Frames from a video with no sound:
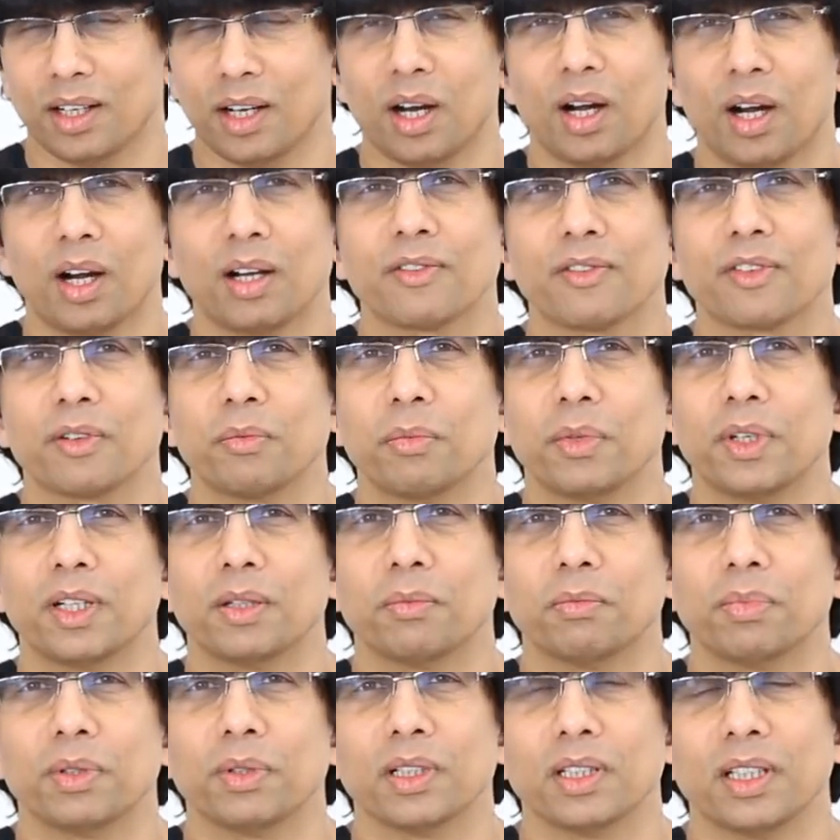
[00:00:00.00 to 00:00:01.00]
hard for me
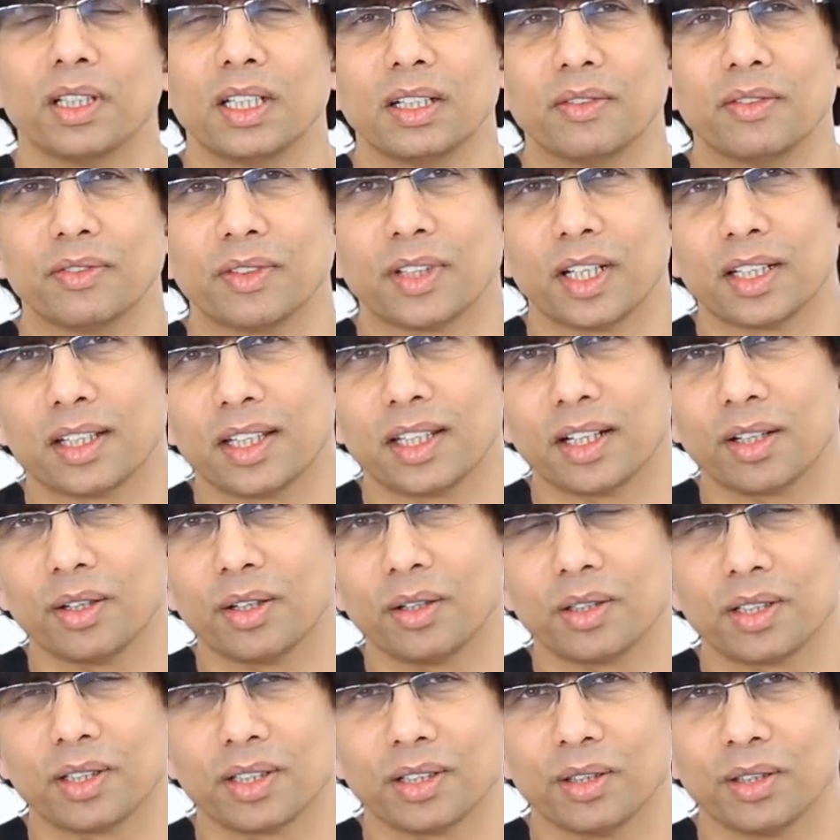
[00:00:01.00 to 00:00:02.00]
to believe that they're
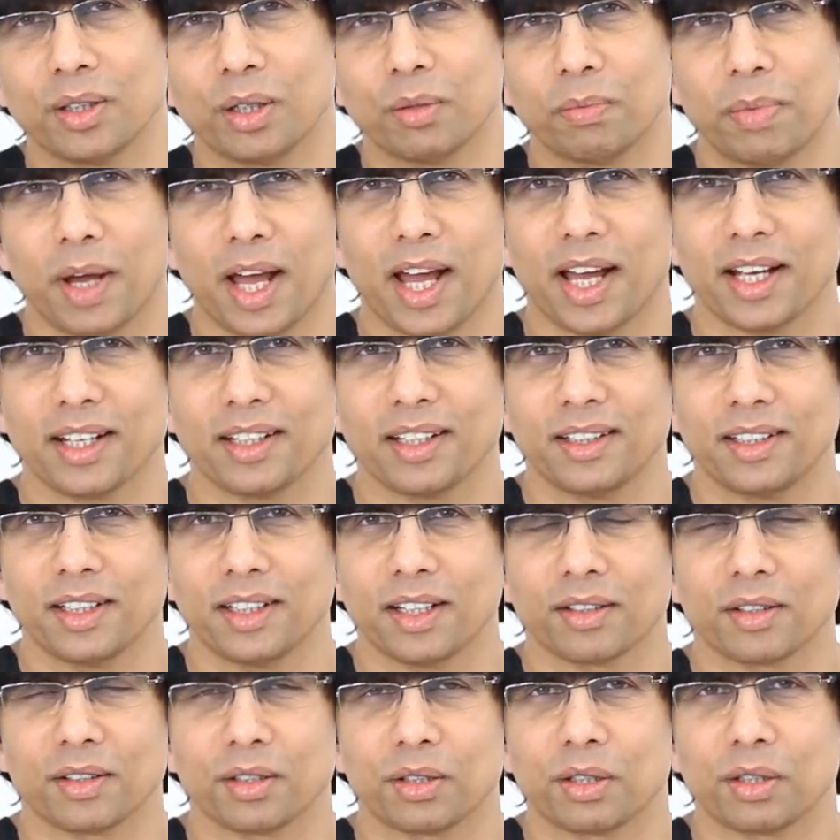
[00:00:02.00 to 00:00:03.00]
going to go back in
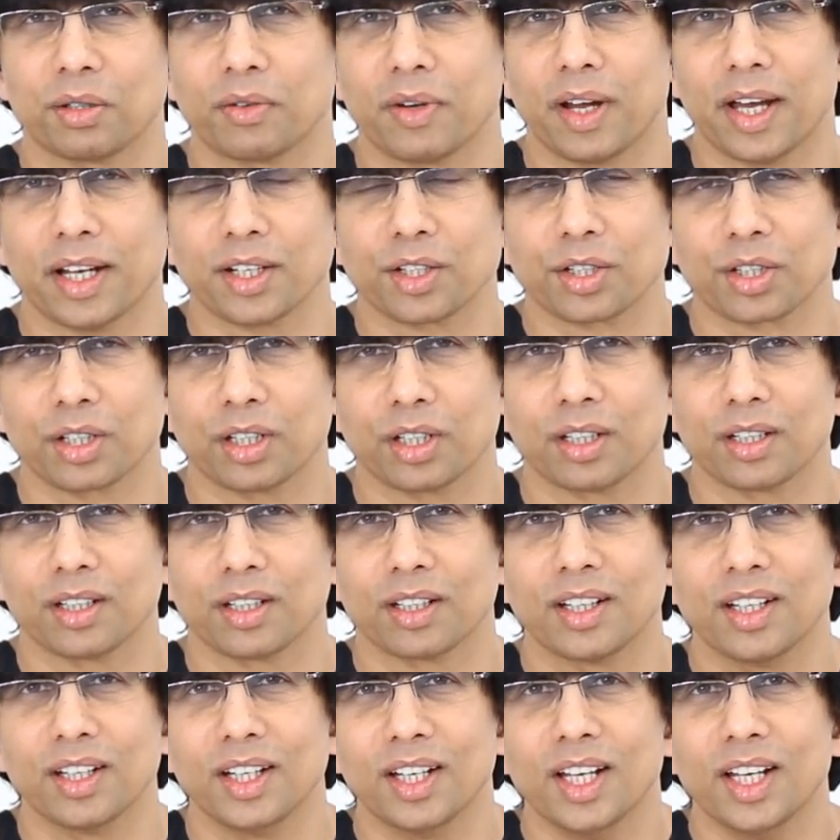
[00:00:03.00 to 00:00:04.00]
the other direction.
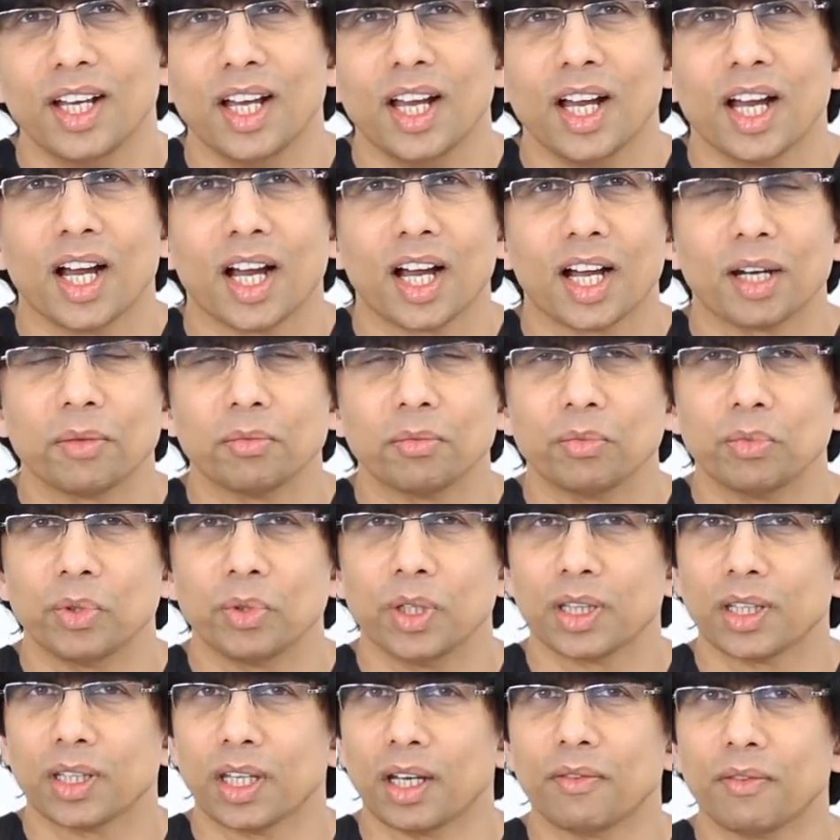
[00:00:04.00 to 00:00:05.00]
Um,
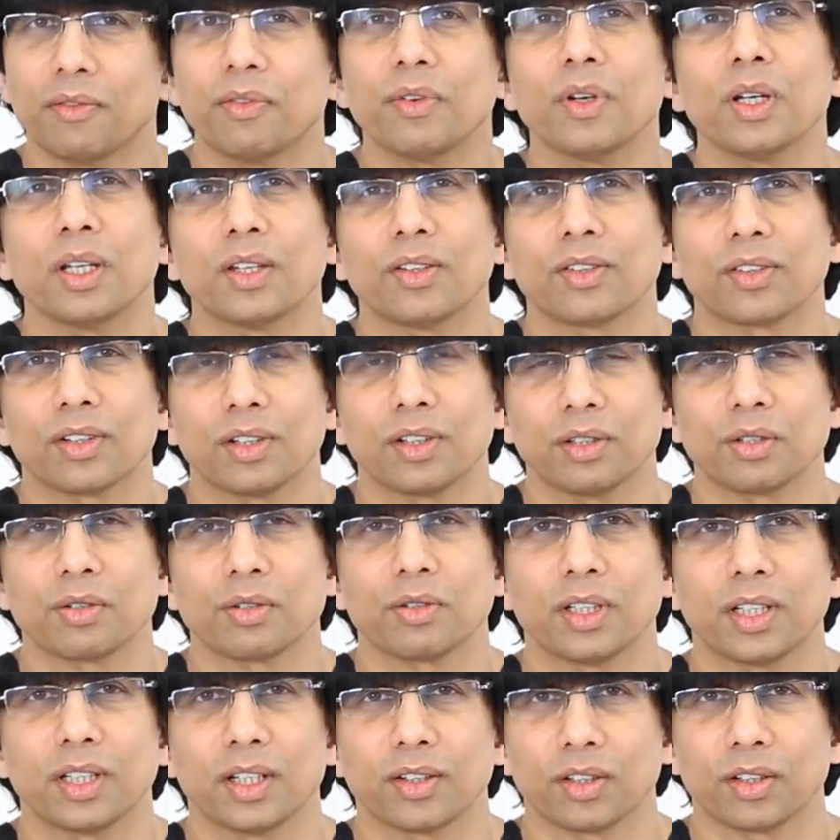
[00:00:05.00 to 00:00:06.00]
with every
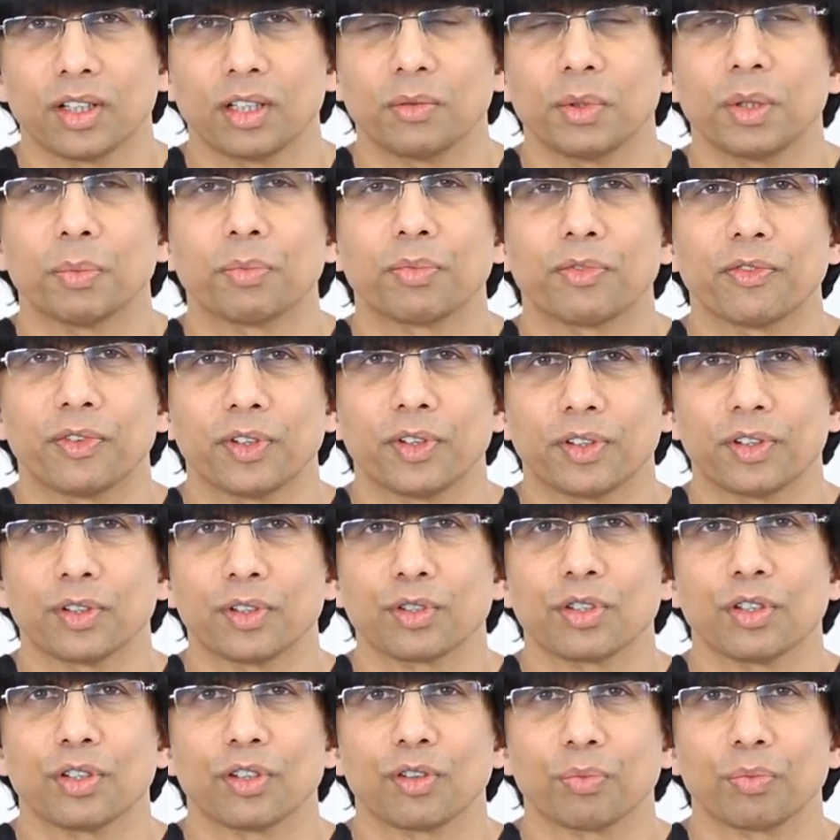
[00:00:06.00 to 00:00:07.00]
surgery, there's going to be
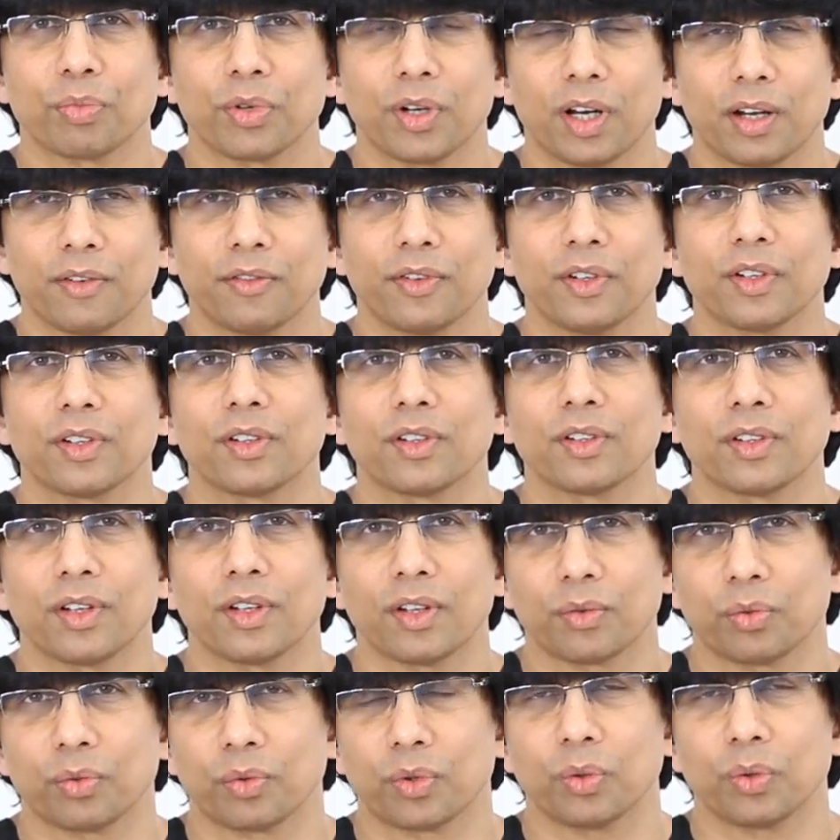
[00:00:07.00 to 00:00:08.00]
physicians' preferences
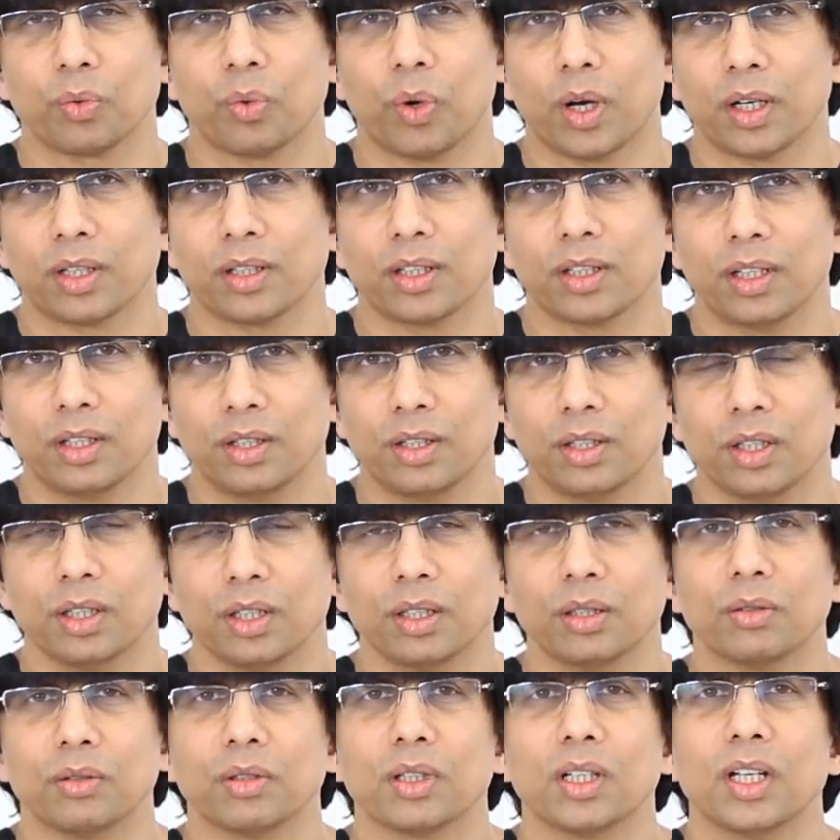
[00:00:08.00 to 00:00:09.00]
as to what they
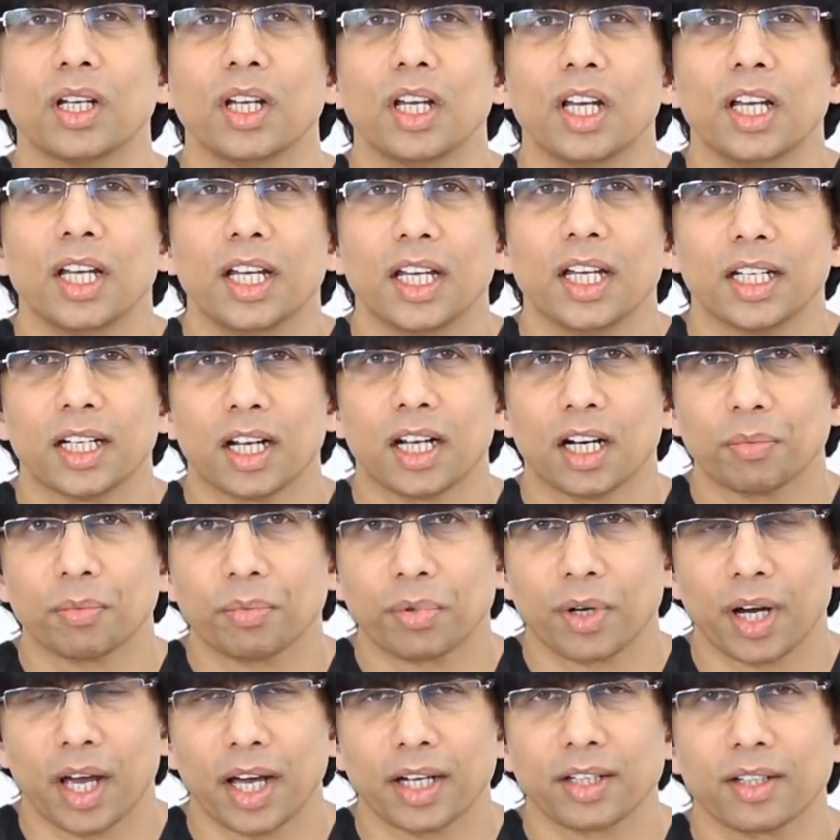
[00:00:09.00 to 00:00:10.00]
do. In our
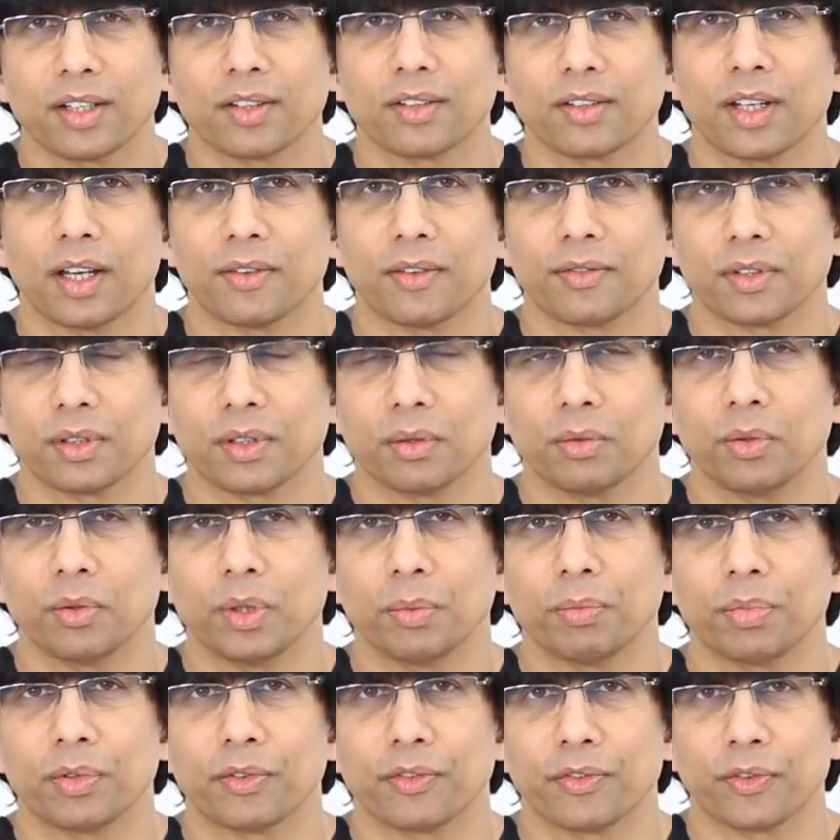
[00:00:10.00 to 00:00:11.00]
practice, after
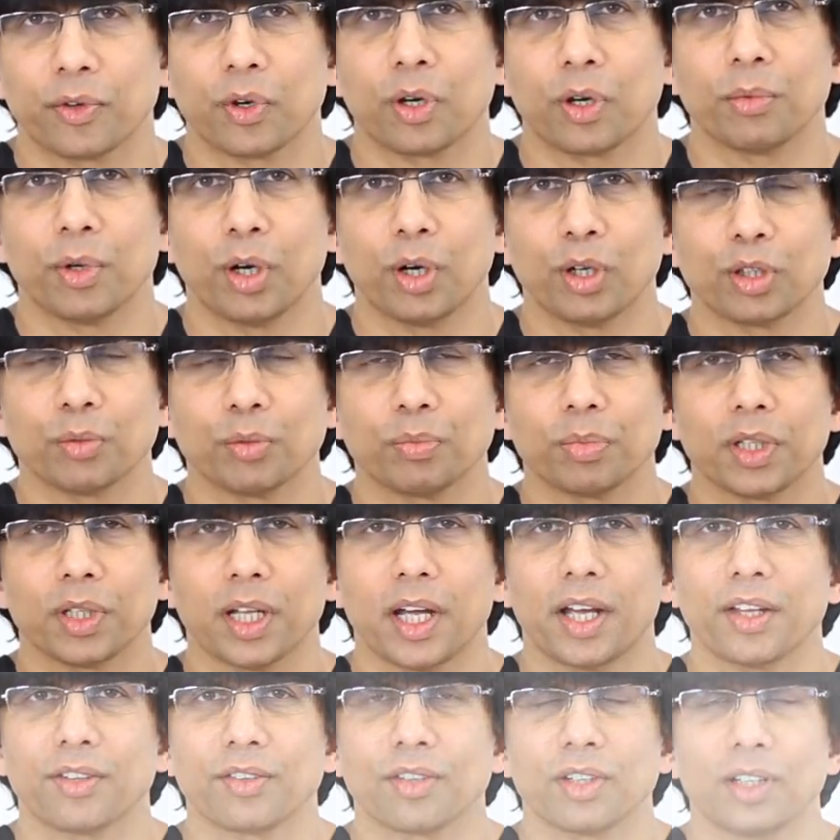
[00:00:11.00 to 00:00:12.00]
we perform
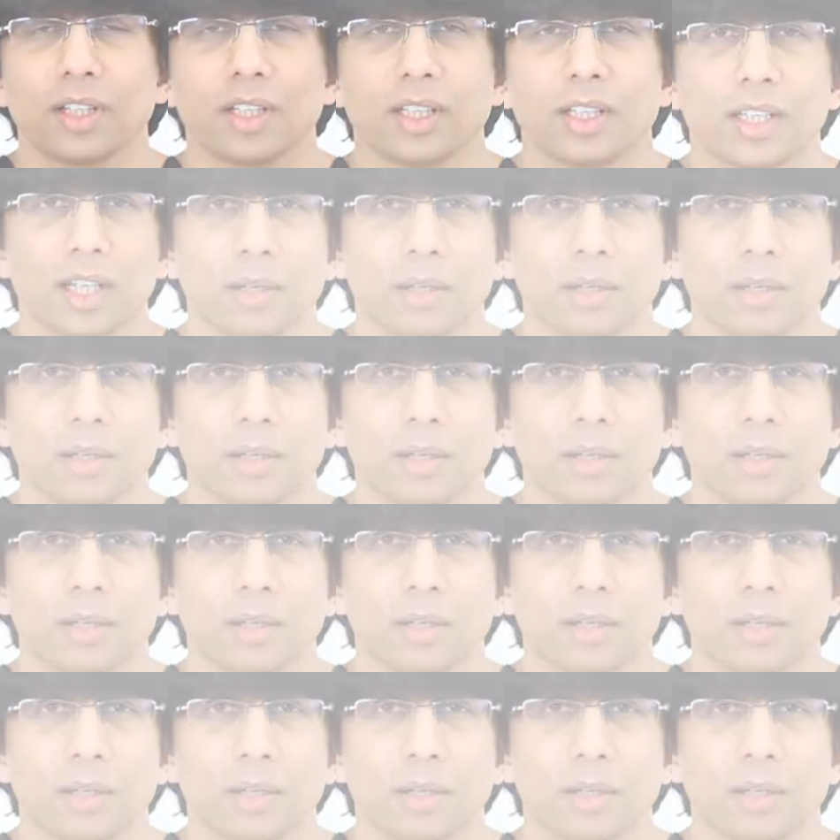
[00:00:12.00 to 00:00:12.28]
otoplasty, and